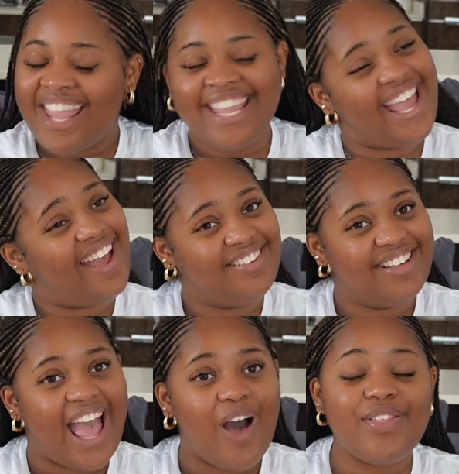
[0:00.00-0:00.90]
yeah,
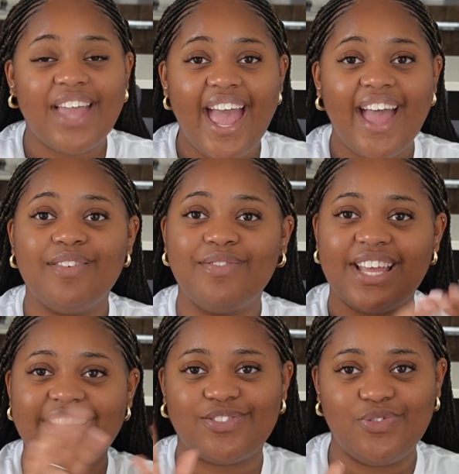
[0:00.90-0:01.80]
healthcare
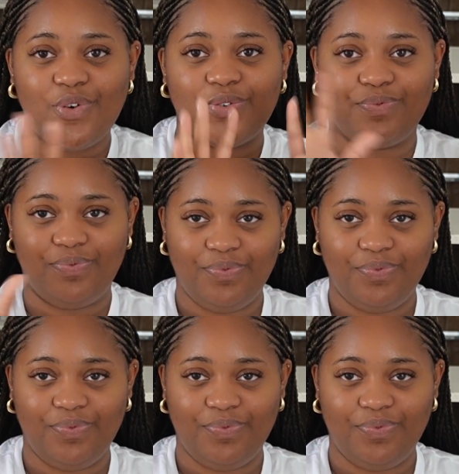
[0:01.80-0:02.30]
is not